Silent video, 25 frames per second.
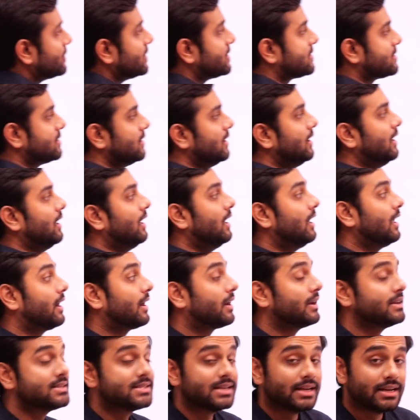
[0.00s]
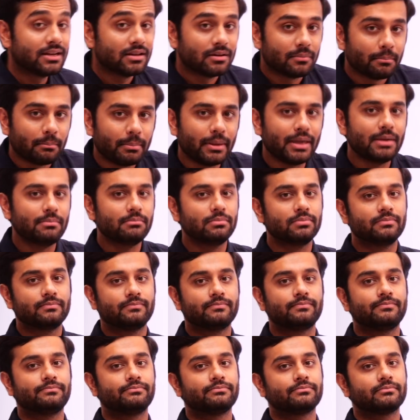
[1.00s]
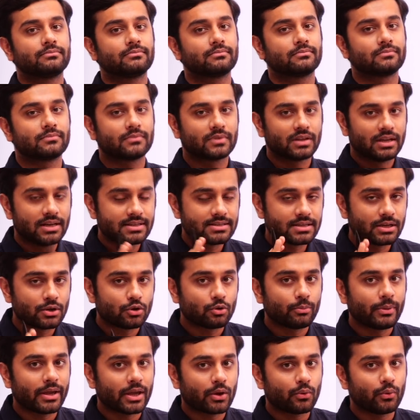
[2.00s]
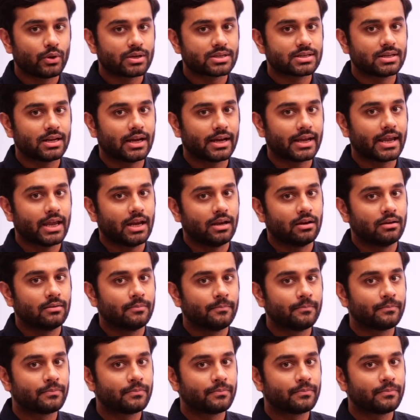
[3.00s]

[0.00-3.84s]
this rigid beam? Listen to my question again.